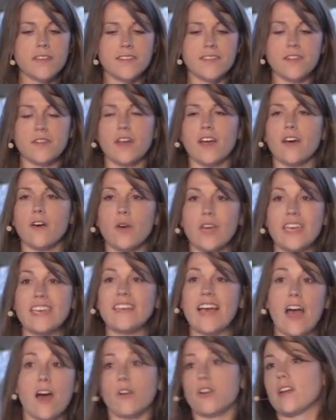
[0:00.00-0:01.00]
Still,
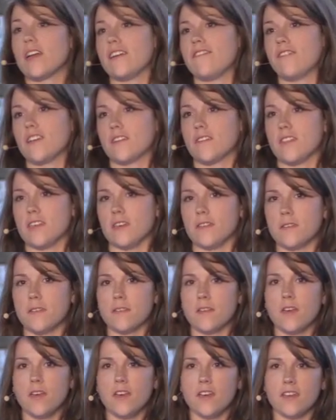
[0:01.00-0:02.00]
how did I fix
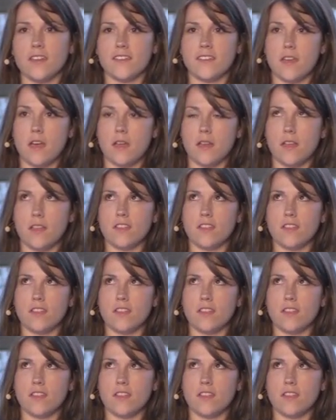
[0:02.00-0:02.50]
this? There's